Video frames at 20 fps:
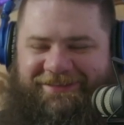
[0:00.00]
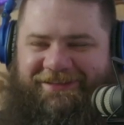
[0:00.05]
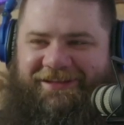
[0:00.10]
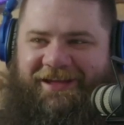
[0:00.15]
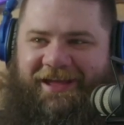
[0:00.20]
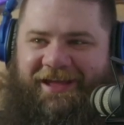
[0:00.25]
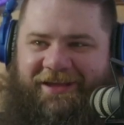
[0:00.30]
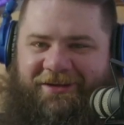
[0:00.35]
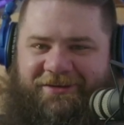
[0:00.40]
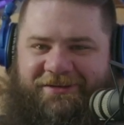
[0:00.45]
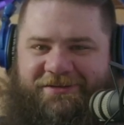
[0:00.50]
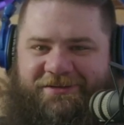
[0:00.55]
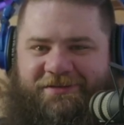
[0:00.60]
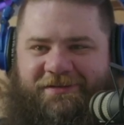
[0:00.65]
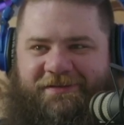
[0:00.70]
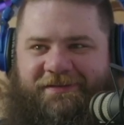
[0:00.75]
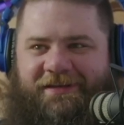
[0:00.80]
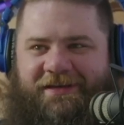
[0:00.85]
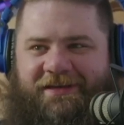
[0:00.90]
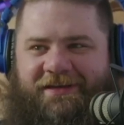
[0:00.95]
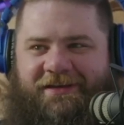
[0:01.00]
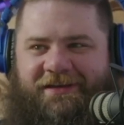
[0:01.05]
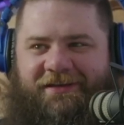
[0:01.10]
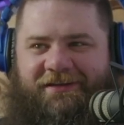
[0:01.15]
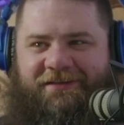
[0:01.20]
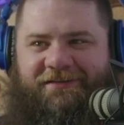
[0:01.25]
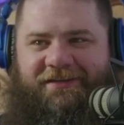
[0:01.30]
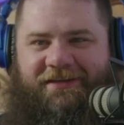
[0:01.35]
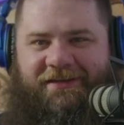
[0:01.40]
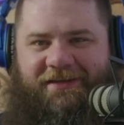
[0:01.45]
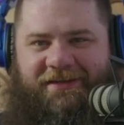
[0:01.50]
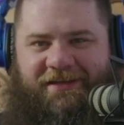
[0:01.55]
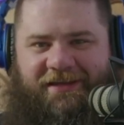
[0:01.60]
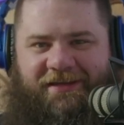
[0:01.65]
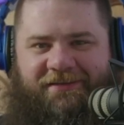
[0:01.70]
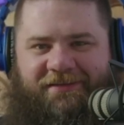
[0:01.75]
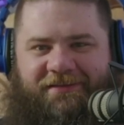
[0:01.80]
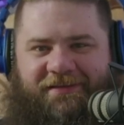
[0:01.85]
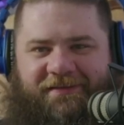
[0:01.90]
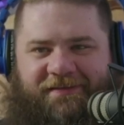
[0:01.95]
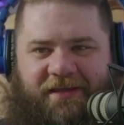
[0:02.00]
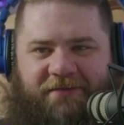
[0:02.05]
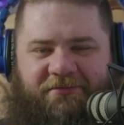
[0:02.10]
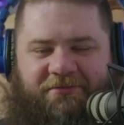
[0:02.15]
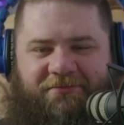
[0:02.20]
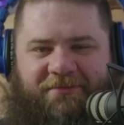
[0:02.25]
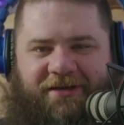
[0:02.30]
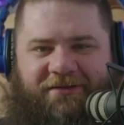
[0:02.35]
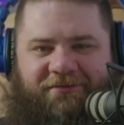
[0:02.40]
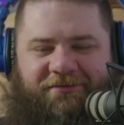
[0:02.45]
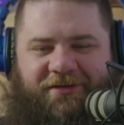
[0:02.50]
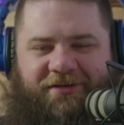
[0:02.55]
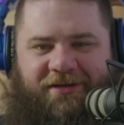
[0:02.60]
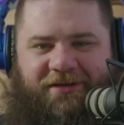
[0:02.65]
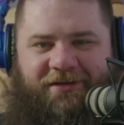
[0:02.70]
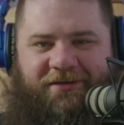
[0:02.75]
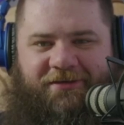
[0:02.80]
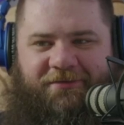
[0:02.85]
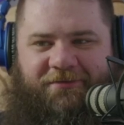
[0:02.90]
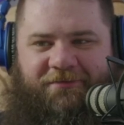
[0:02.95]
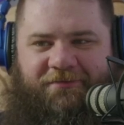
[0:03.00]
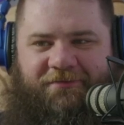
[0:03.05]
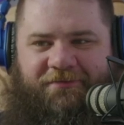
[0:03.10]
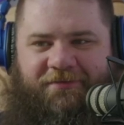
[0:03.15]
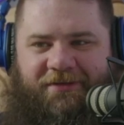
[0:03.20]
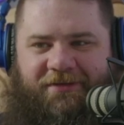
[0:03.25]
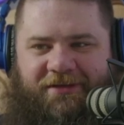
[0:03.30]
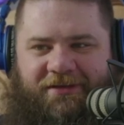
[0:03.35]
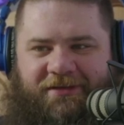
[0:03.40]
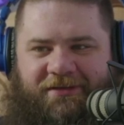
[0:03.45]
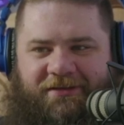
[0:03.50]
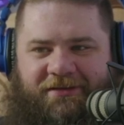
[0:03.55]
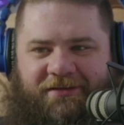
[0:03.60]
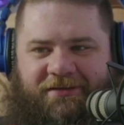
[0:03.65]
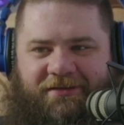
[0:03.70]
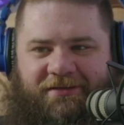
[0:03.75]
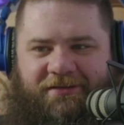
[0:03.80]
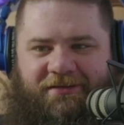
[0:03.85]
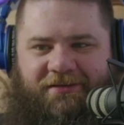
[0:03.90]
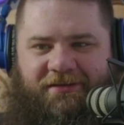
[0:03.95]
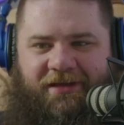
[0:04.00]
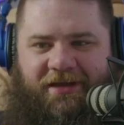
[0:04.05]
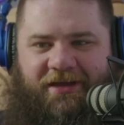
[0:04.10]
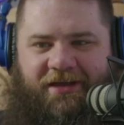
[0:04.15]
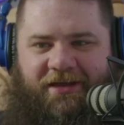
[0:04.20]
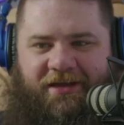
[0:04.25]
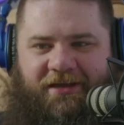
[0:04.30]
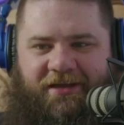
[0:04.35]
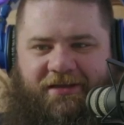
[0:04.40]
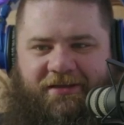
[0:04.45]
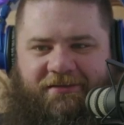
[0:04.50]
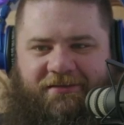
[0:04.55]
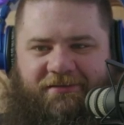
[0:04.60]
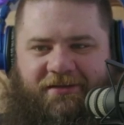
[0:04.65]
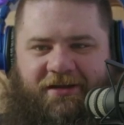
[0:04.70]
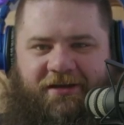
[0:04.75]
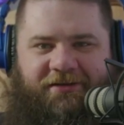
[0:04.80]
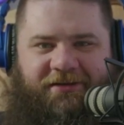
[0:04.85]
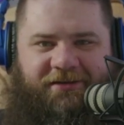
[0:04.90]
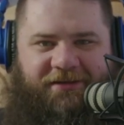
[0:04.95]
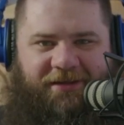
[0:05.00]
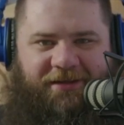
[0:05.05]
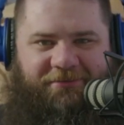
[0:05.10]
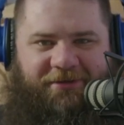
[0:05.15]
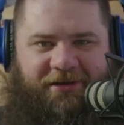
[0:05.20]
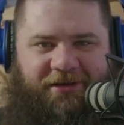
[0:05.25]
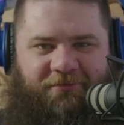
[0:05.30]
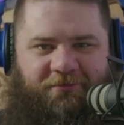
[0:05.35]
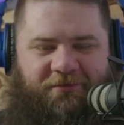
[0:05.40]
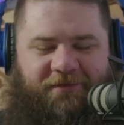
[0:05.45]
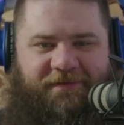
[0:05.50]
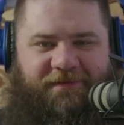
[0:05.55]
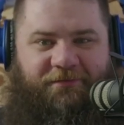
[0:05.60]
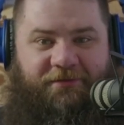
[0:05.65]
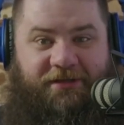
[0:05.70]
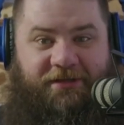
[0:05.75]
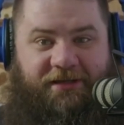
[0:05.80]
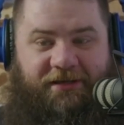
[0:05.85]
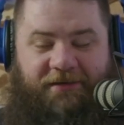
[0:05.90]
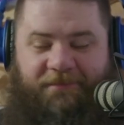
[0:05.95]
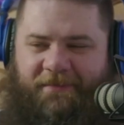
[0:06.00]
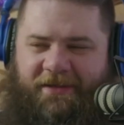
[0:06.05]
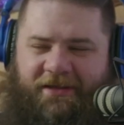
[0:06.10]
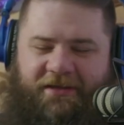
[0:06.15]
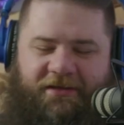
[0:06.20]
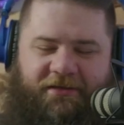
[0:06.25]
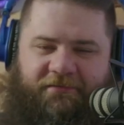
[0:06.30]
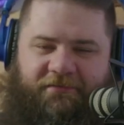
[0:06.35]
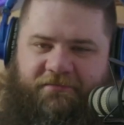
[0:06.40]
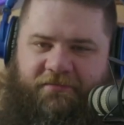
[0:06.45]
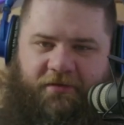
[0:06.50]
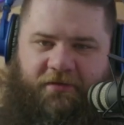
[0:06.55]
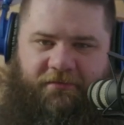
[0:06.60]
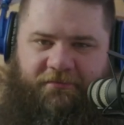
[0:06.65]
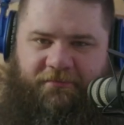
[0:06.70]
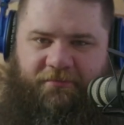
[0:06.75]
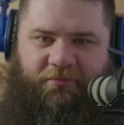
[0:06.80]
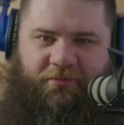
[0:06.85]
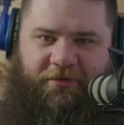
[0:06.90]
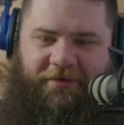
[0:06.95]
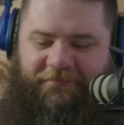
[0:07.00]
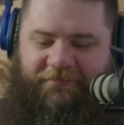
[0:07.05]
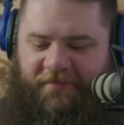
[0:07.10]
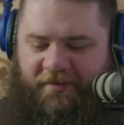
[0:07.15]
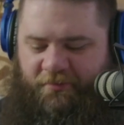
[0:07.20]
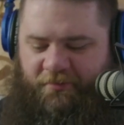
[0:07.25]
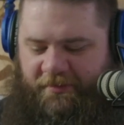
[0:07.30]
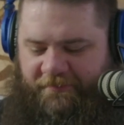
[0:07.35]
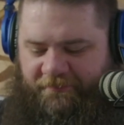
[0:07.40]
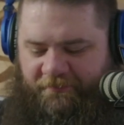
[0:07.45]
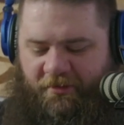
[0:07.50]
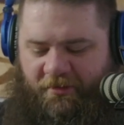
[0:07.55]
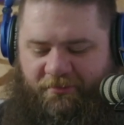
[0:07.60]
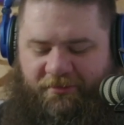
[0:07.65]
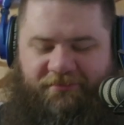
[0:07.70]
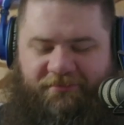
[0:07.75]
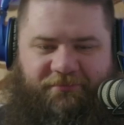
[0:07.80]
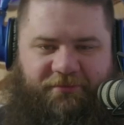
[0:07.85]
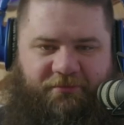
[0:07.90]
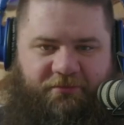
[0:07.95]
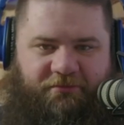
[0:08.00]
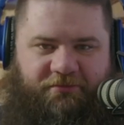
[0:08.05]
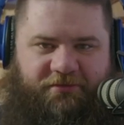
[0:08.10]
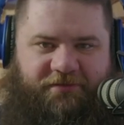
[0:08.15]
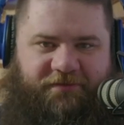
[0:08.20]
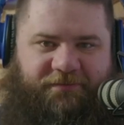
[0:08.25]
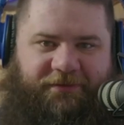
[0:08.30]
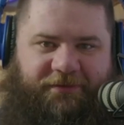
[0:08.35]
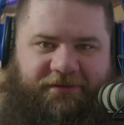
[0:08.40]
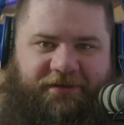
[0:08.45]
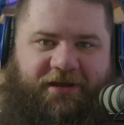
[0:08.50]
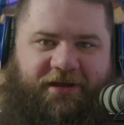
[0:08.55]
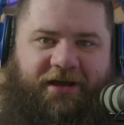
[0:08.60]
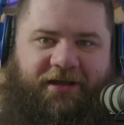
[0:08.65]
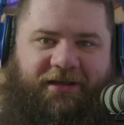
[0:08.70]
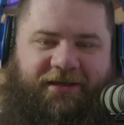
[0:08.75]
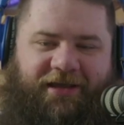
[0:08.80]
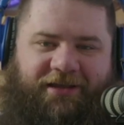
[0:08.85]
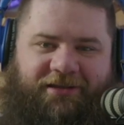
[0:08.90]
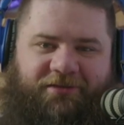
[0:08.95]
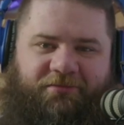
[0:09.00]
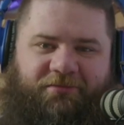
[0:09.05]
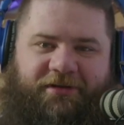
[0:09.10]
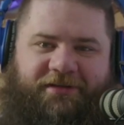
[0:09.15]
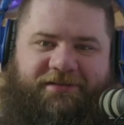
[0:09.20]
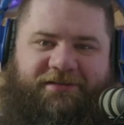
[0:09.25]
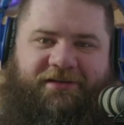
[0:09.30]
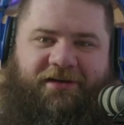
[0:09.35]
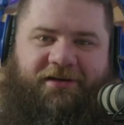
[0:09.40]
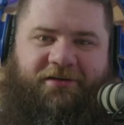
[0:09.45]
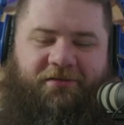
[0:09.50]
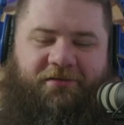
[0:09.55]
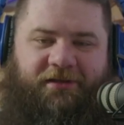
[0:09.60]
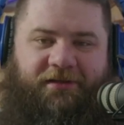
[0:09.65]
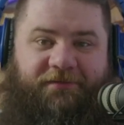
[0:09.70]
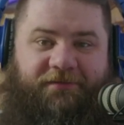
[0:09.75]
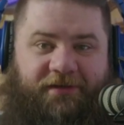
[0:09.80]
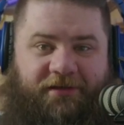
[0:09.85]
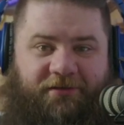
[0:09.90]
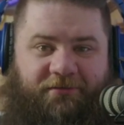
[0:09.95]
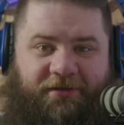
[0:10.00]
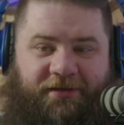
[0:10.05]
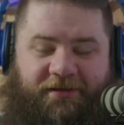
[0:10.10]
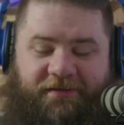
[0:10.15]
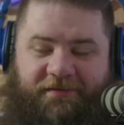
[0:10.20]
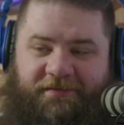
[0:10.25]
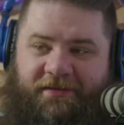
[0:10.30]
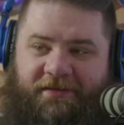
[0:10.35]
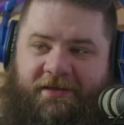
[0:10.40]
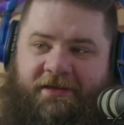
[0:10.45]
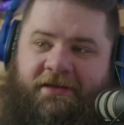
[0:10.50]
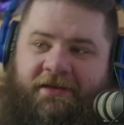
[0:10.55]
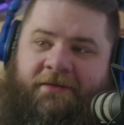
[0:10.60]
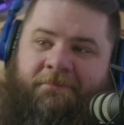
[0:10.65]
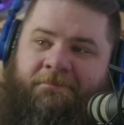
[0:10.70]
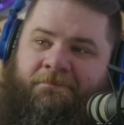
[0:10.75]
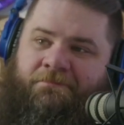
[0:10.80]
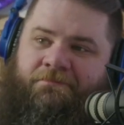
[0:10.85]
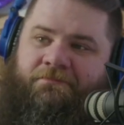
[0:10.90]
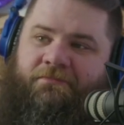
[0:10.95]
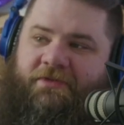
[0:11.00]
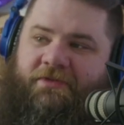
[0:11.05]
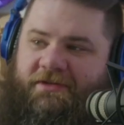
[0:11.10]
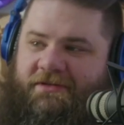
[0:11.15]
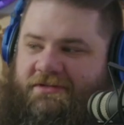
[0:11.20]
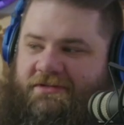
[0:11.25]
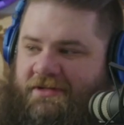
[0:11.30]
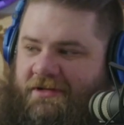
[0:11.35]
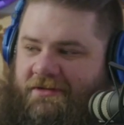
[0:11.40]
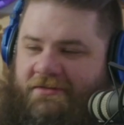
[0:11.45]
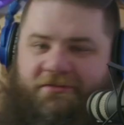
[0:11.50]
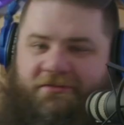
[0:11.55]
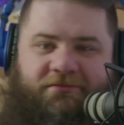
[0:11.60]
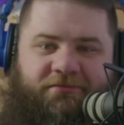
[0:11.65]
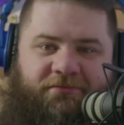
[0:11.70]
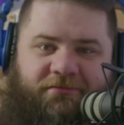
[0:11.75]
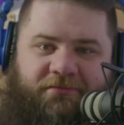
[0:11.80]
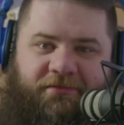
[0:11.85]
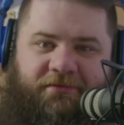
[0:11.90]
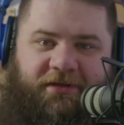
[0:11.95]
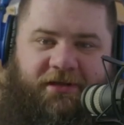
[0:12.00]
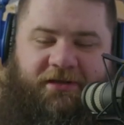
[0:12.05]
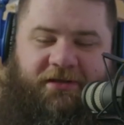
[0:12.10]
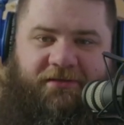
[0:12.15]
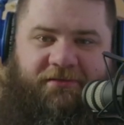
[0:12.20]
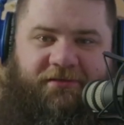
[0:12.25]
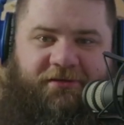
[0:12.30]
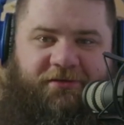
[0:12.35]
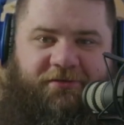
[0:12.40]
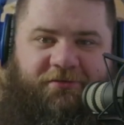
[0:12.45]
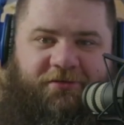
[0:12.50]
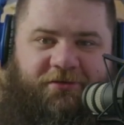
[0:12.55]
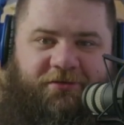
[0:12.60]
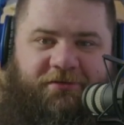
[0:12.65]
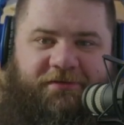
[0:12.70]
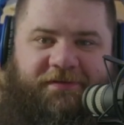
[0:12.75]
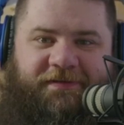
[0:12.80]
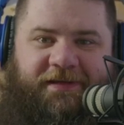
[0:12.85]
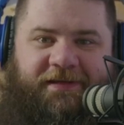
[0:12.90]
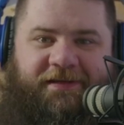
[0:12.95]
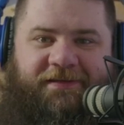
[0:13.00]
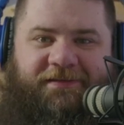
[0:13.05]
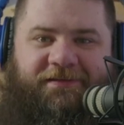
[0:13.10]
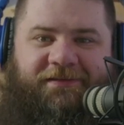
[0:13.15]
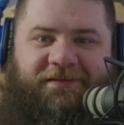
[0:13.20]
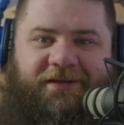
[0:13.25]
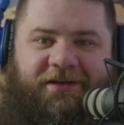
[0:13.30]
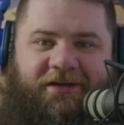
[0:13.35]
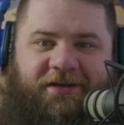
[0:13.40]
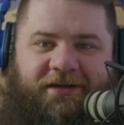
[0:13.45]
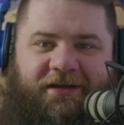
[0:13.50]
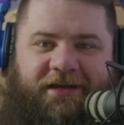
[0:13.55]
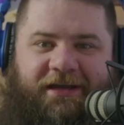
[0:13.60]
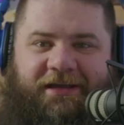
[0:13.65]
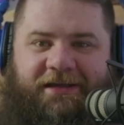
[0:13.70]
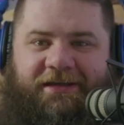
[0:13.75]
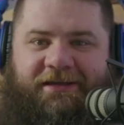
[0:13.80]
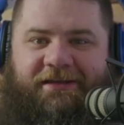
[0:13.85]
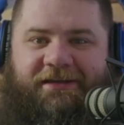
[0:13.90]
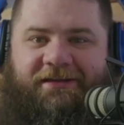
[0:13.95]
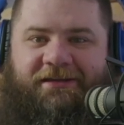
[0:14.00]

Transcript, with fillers: agar dishes, to get the same amount of uh, uncontaminated ones that we needed. Very, very brief moment. I mean, we were just about to ca calibrate the autoclaves, anyways. But then Cheryl, the the new girl, says, "Hey,